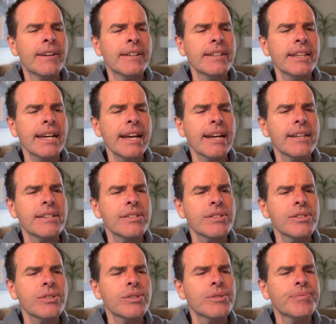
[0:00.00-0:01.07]
Yeah,
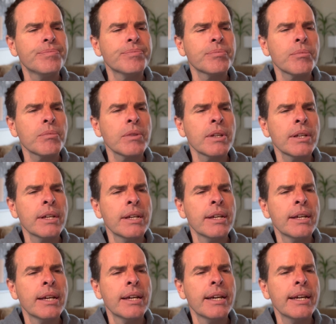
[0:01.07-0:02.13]
so
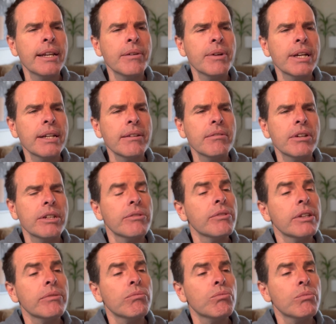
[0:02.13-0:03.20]
anyway,
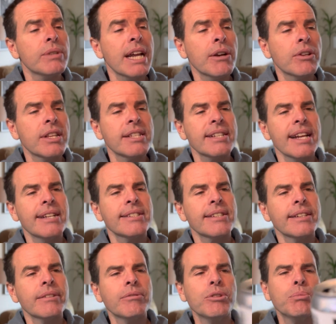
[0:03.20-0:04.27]
down in the States,
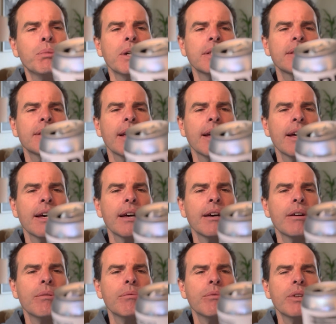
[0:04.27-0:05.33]
they do put
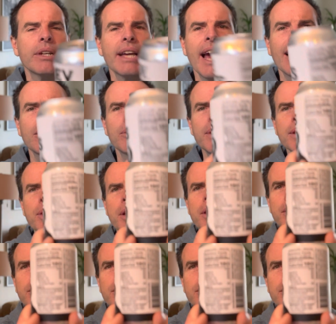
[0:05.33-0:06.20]
the calories on there